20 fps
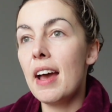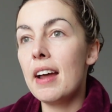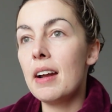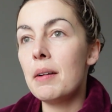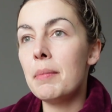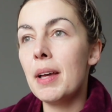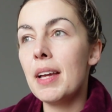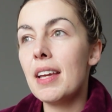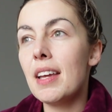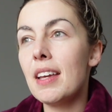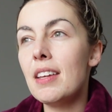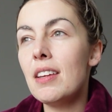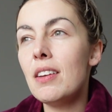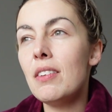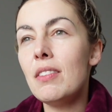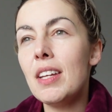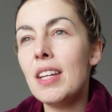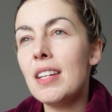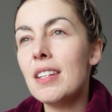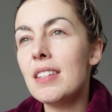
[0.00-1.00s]
I'm like,
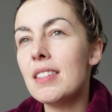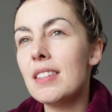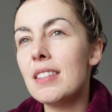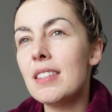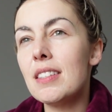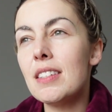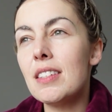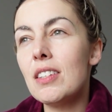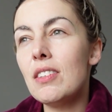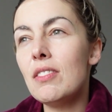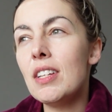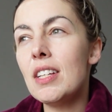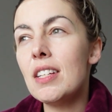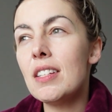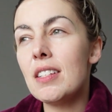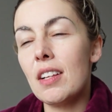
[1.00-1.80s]
you need you need